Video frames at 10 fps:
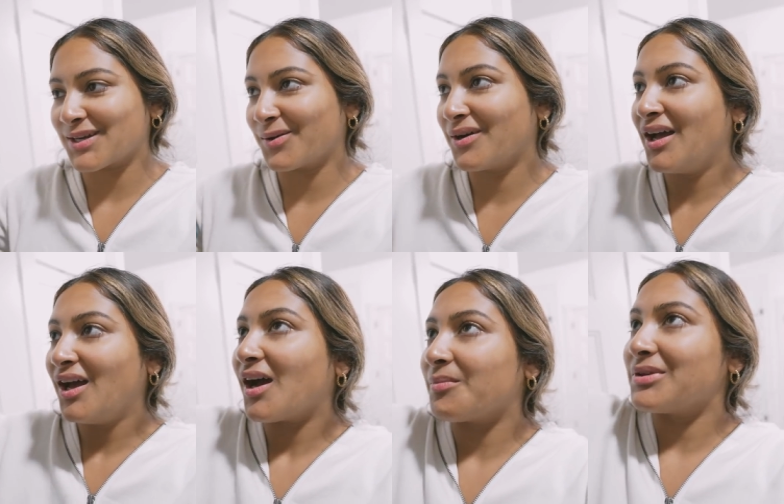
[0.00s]
So
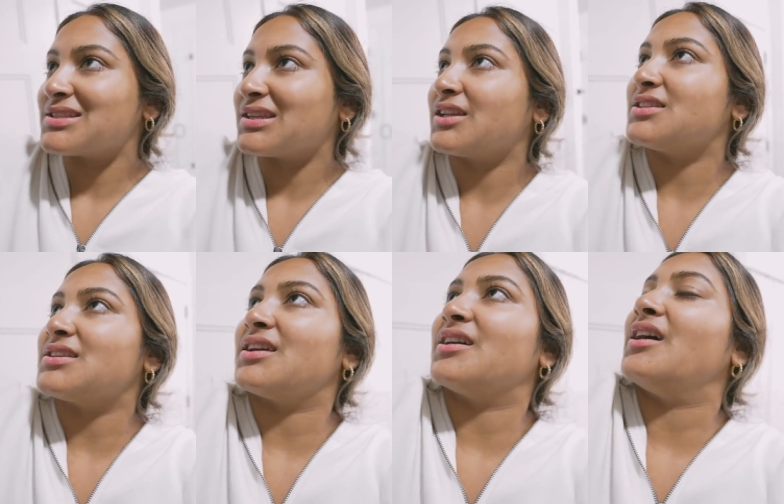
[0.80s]
I'm listening
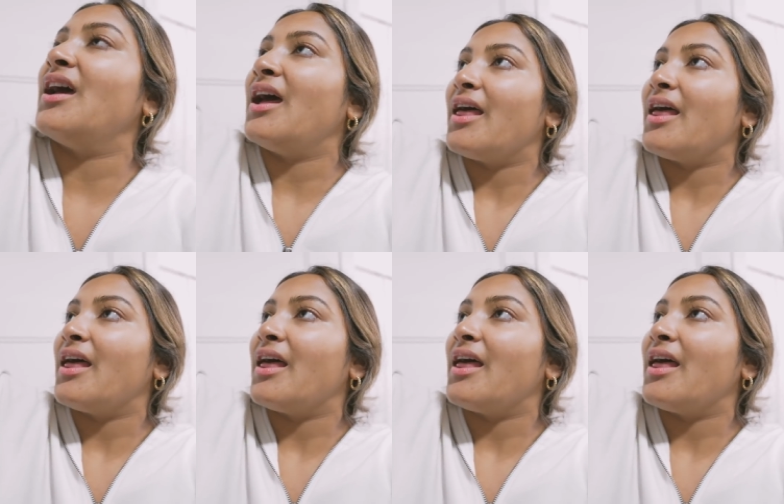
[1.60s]
to